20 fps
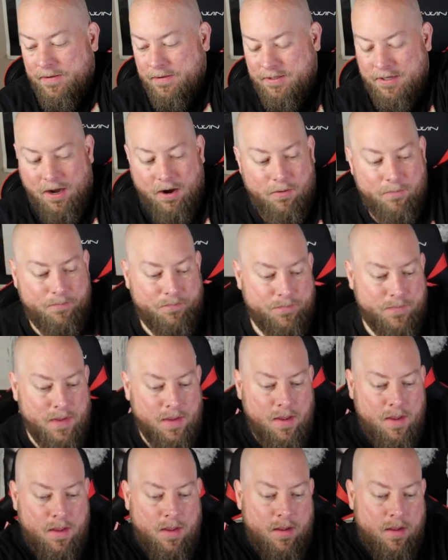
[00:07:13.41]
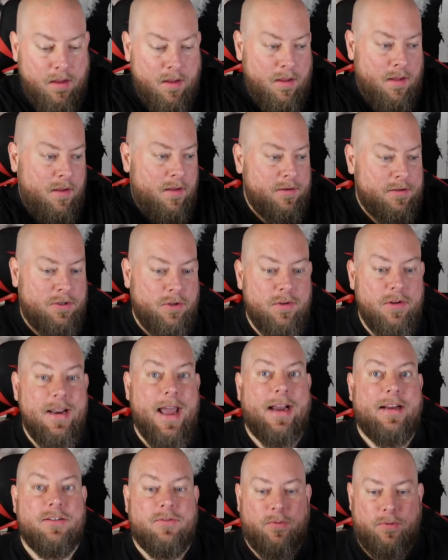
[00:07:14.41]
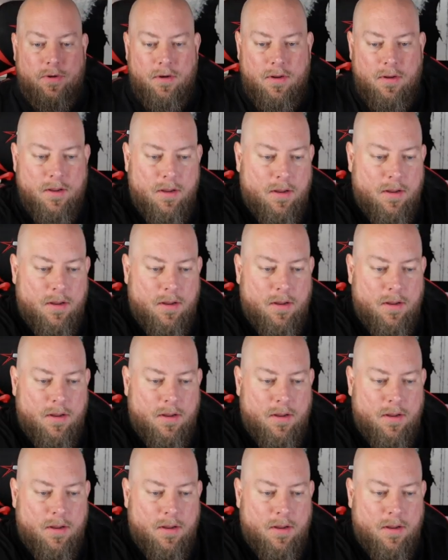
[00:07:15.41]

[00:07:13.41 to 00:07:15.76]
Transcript: So let's do the next one.